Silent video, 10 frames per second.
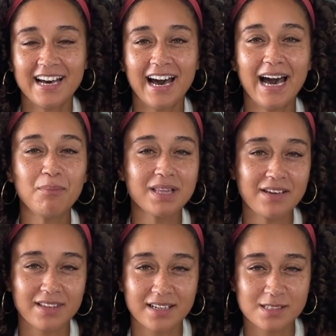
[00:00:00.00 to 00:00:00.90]
I
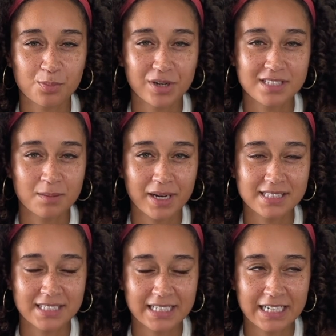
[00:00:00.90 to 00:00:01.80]
believe that it's important to the
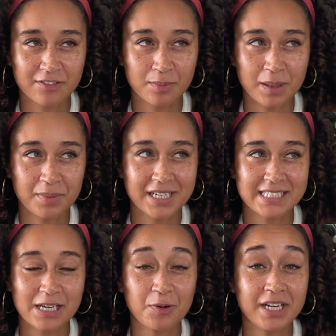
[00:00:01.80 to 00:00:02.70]
Mexican government because
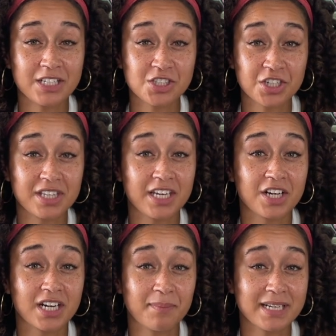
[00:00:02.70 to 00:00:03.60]
they want to ensure that you're
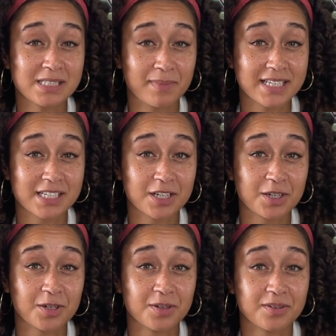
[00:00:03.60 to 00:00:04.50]
coming to
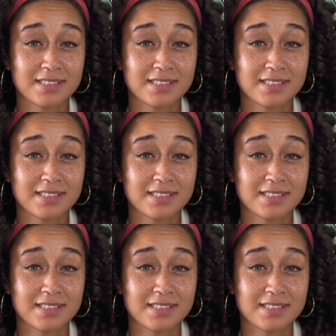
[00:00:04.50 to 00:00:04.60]
Mexico